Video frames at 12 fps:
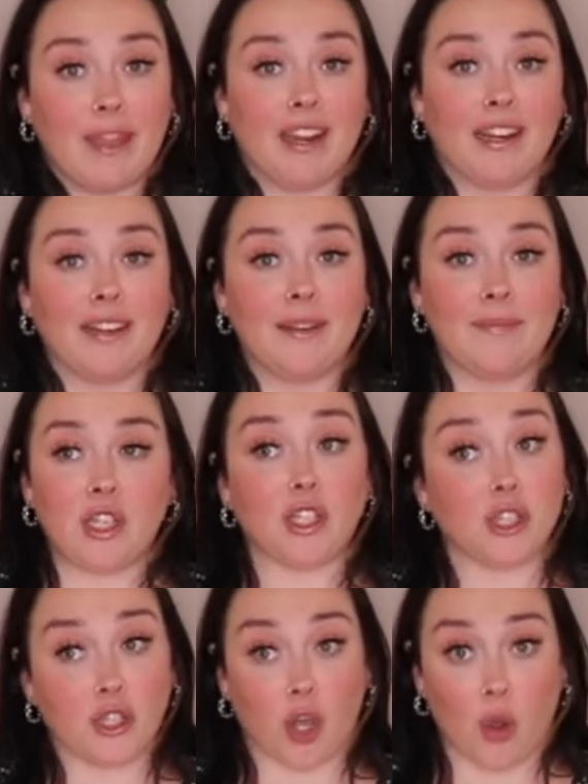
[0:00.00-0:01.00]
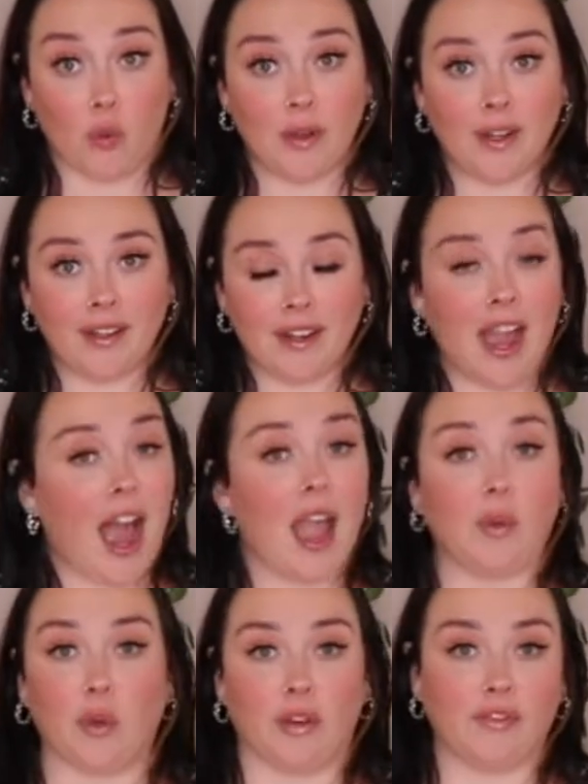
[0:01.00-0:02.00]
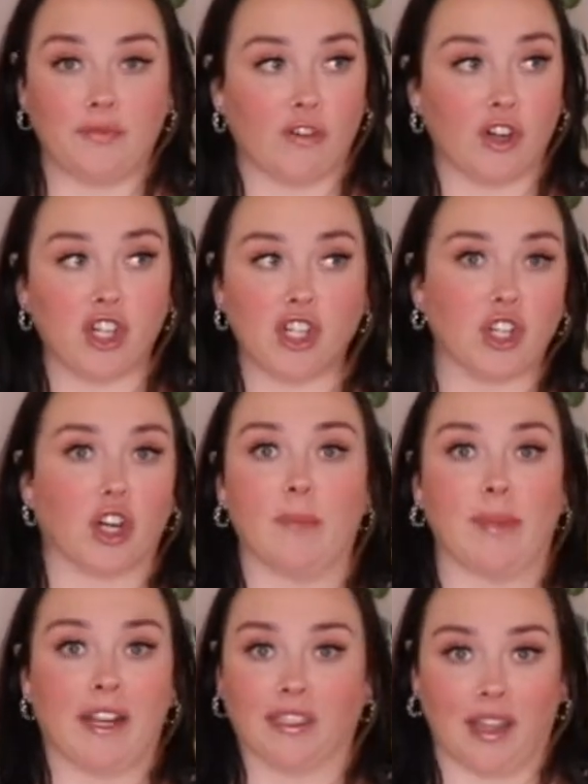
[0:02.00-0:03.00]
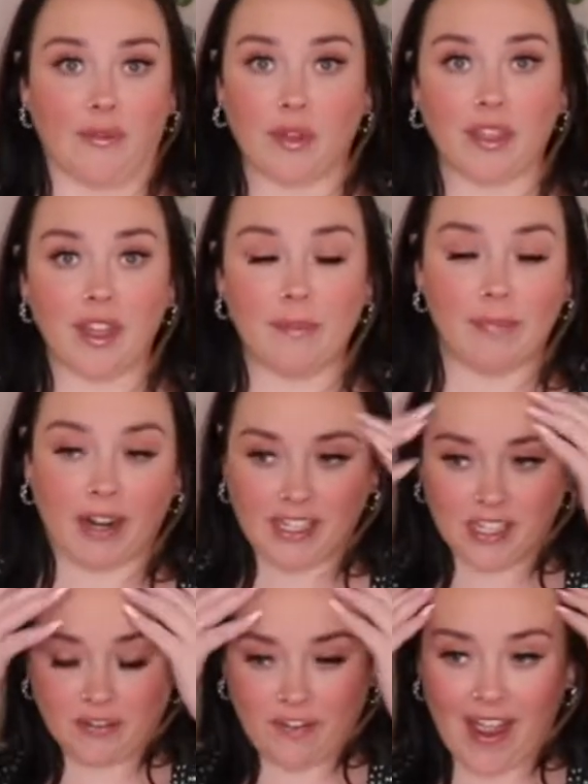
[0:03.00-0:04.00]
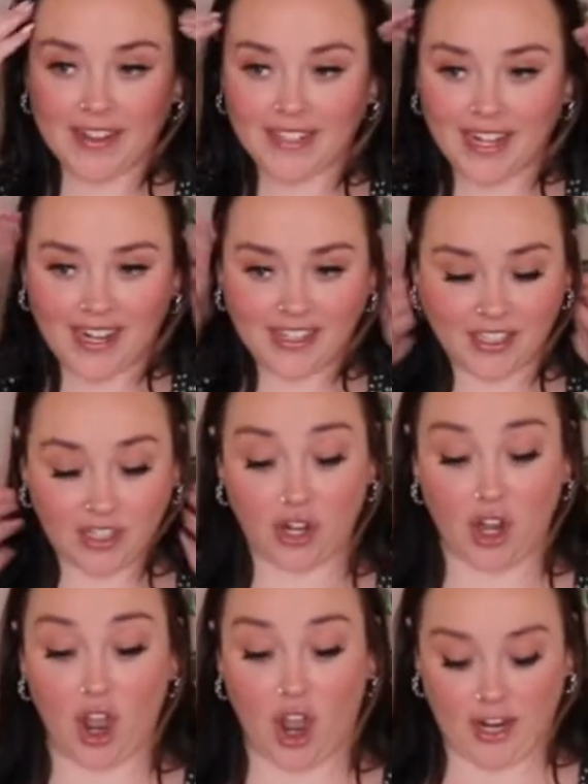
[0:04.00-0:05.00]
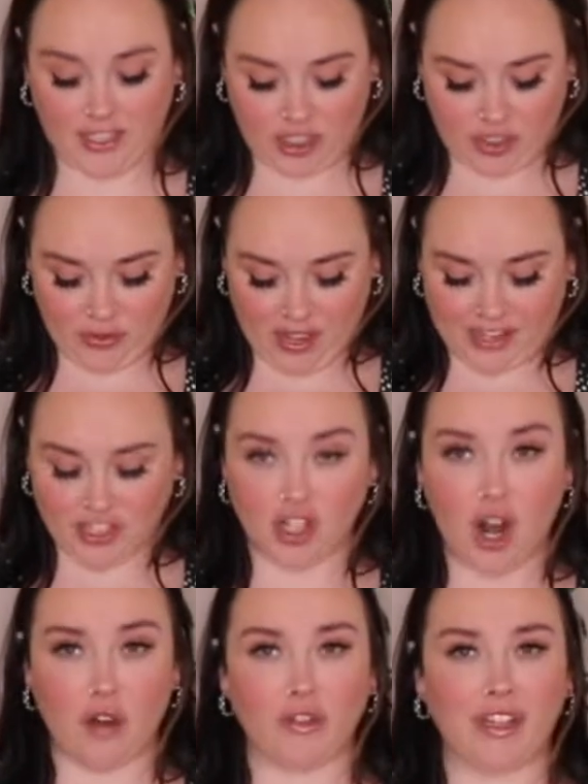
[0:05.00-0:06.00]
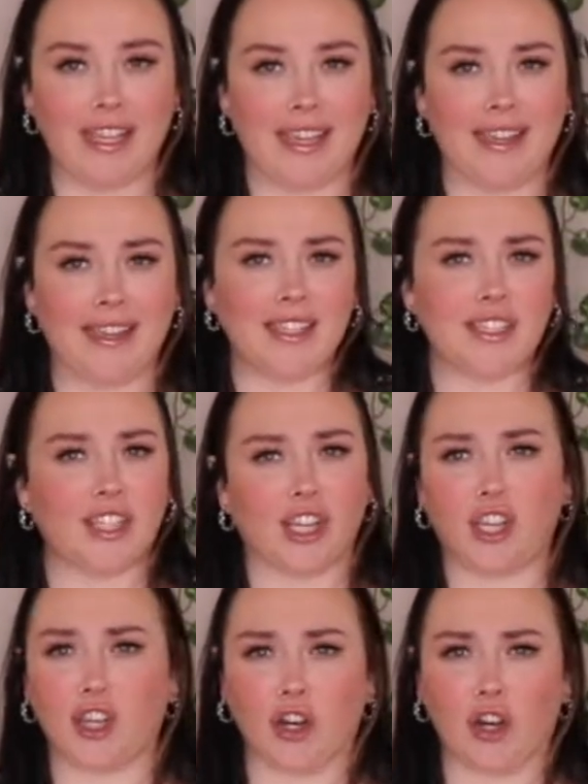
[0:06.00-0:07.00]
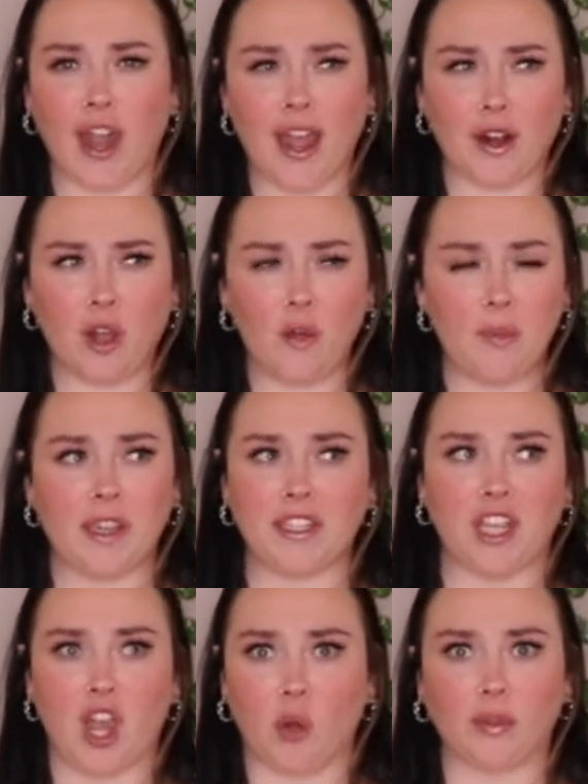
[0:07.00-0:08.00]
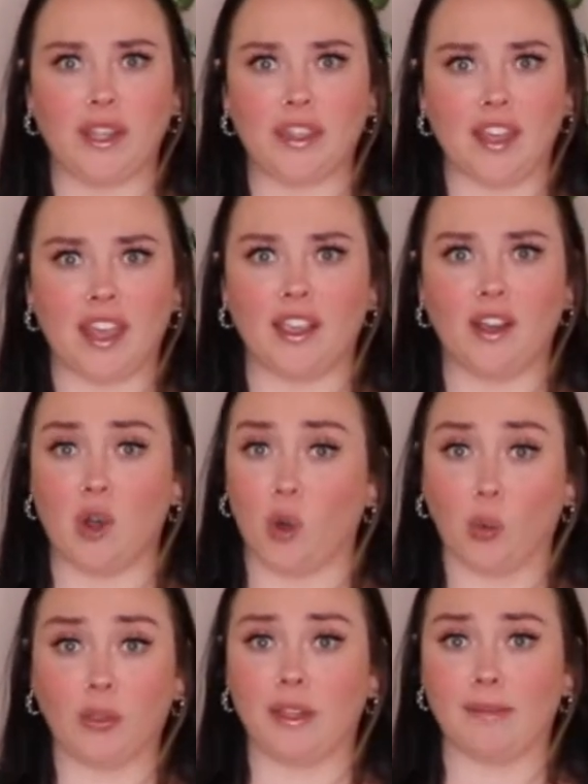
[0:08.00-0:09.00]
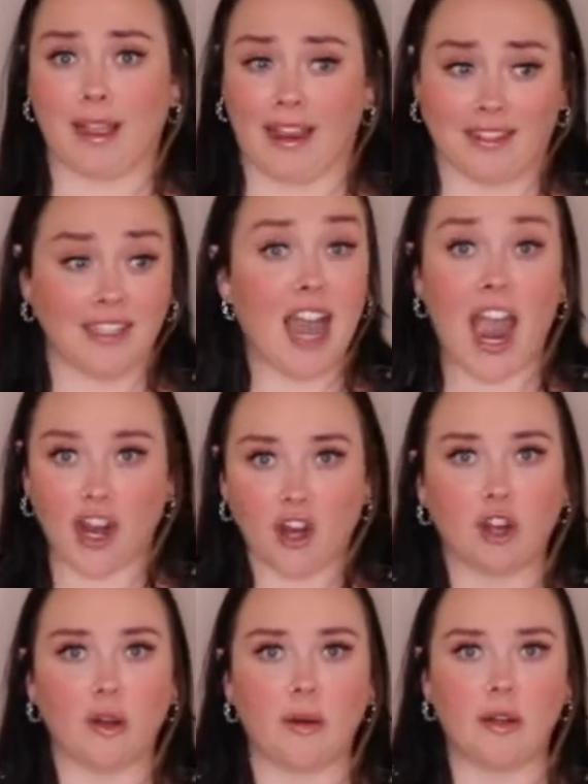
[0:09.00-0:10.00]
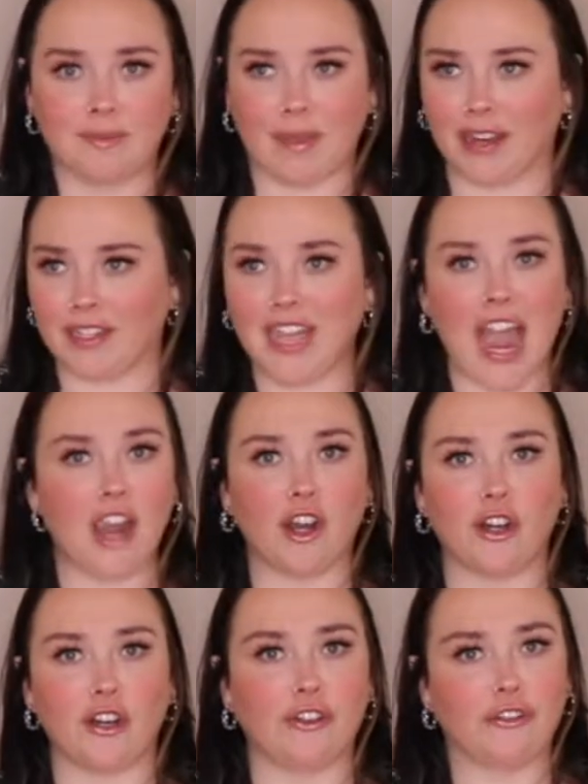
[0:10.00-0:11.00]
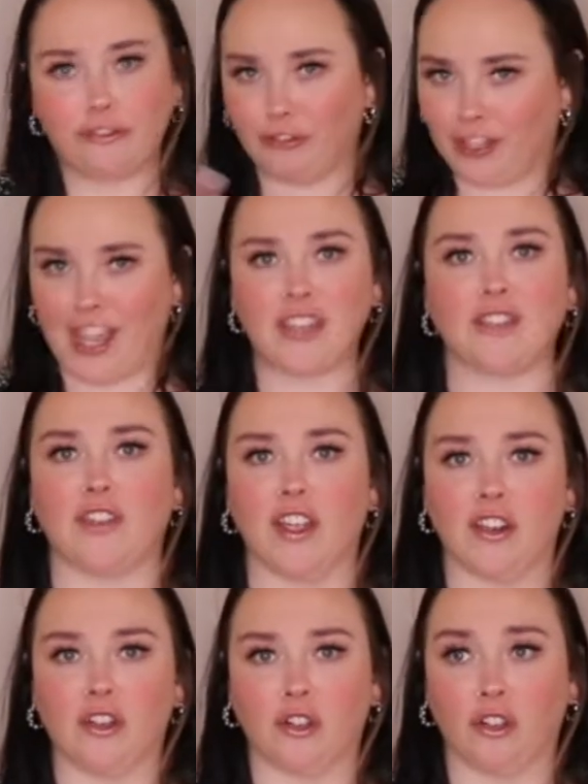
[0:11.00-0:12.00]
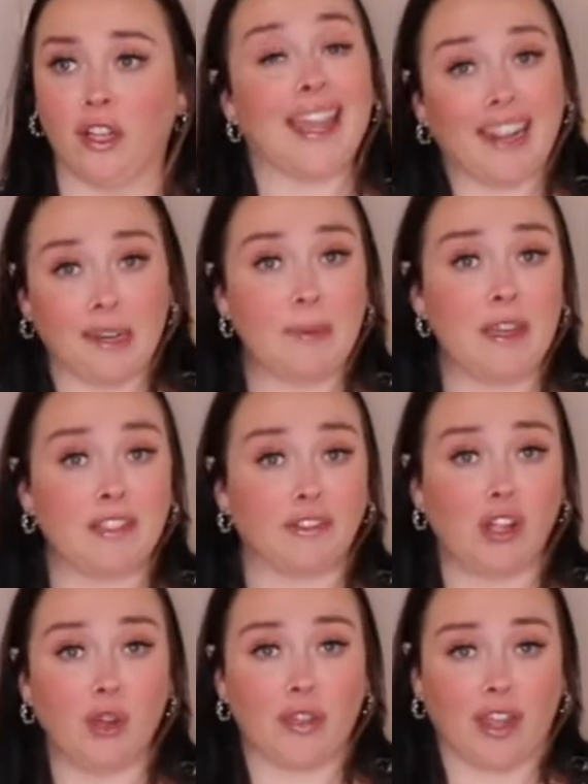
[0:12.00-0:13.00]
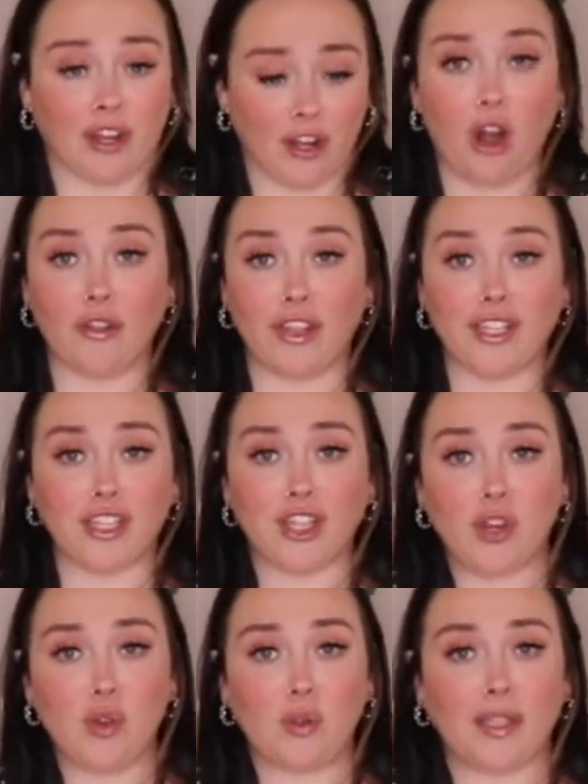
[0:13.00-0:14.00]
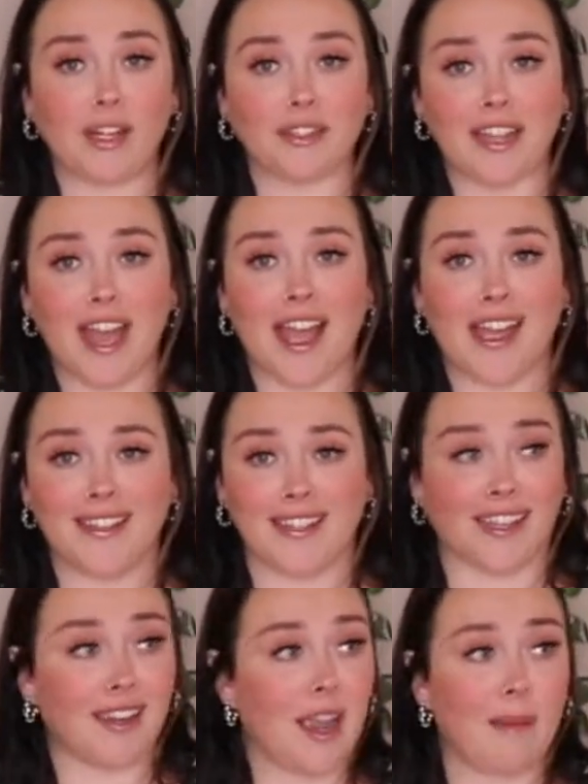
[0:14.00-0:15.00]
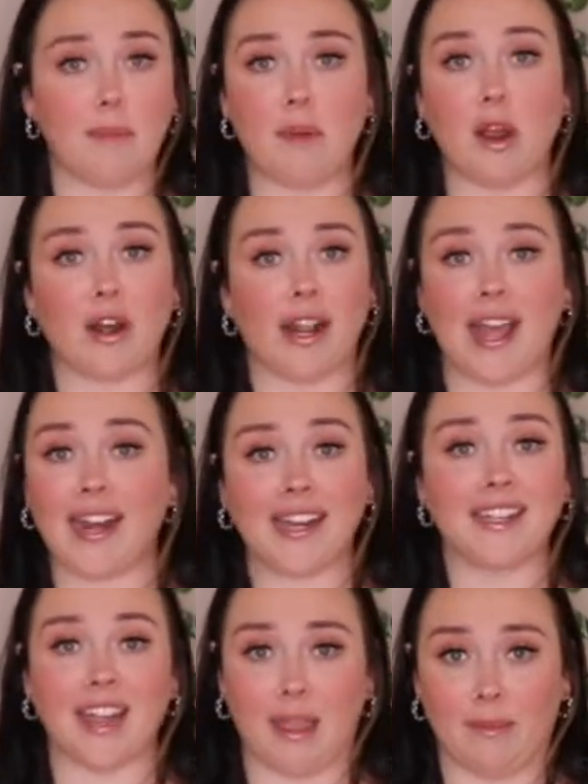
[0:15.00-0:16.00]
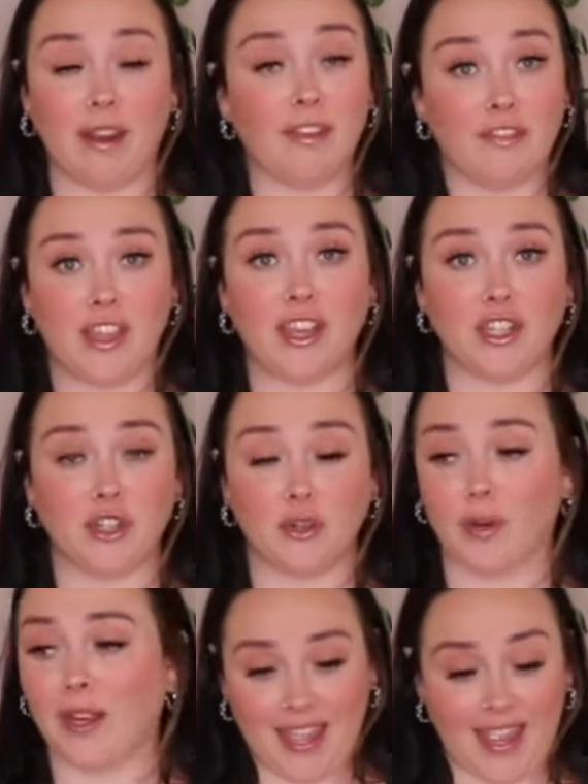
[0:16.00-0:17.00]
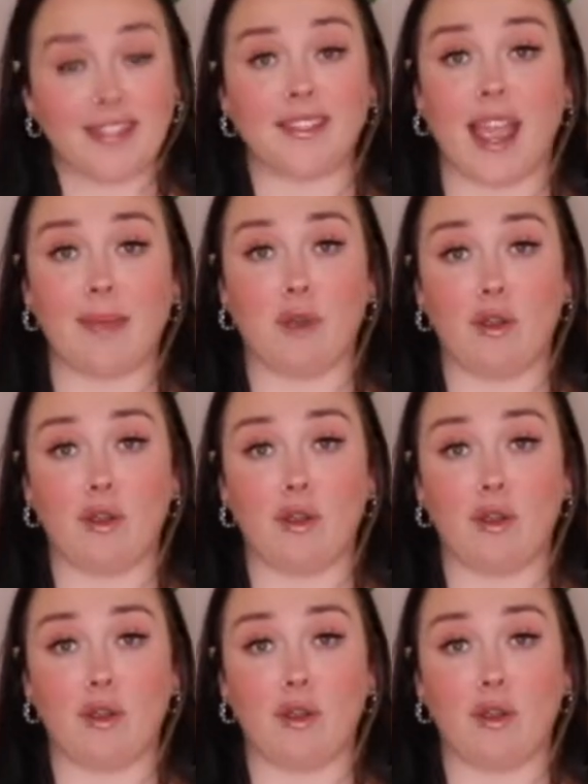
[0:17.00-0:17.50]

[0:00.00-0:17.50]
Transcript: been sewn, I would have for sure been in love with it, but it's the fact that it's not, so that it's not really secure at all because the only thing holding my entire, my entire flesh vehicle in a piece of clothing are these two little ties that can come apart at any time. And if they do, it's game